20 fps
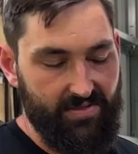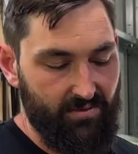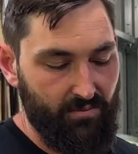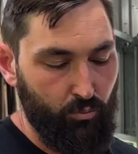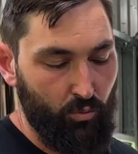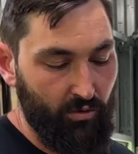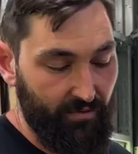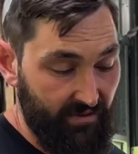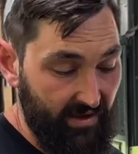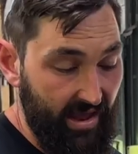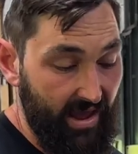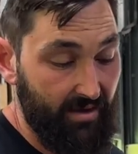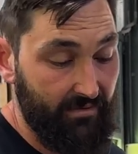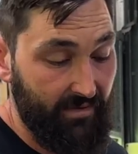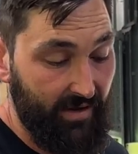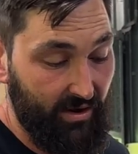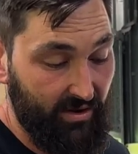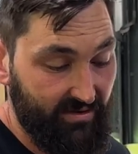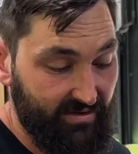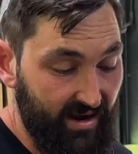what the air
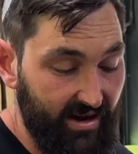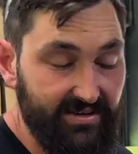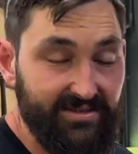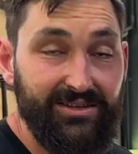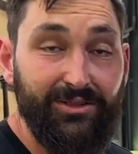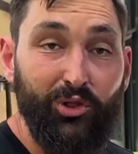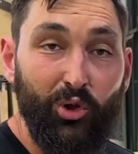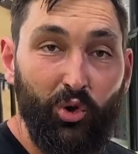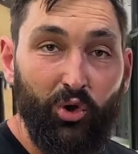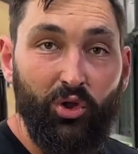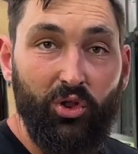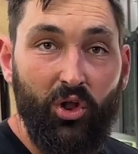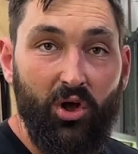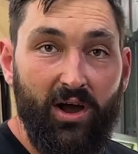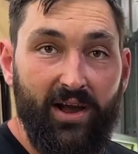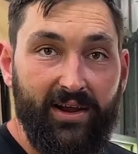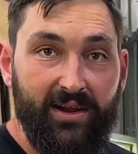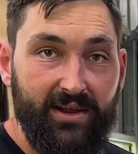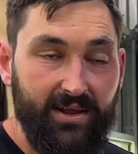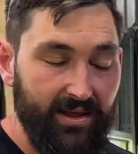vent does look
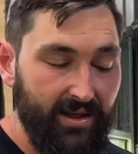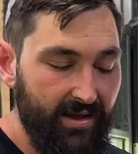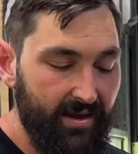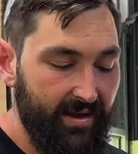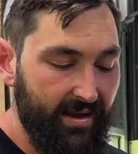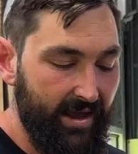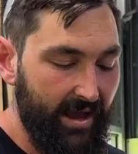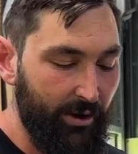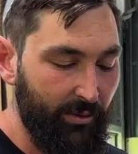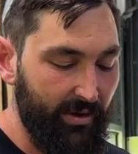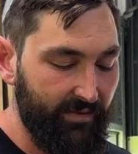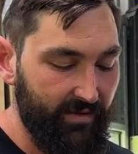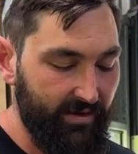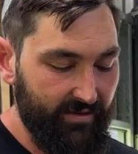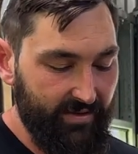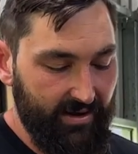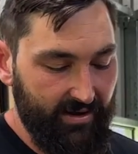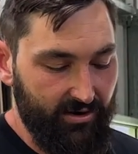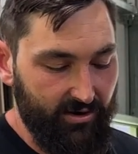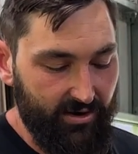like. However,
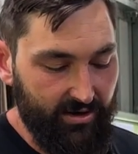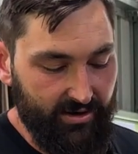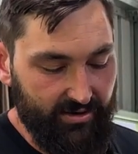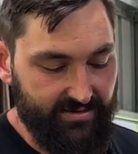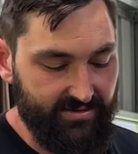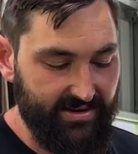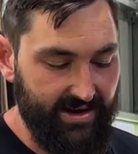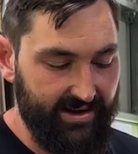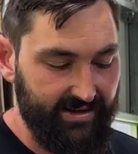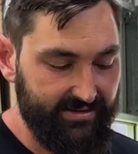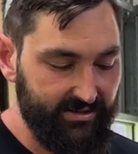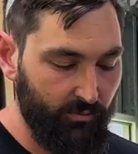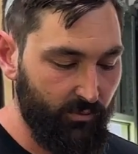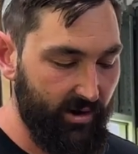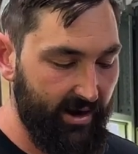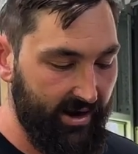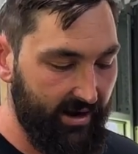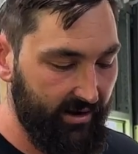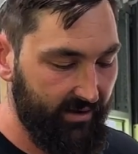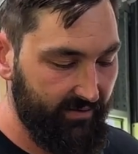that kind of takes
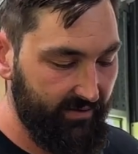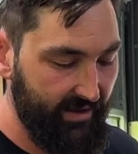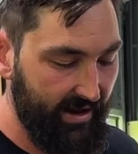away the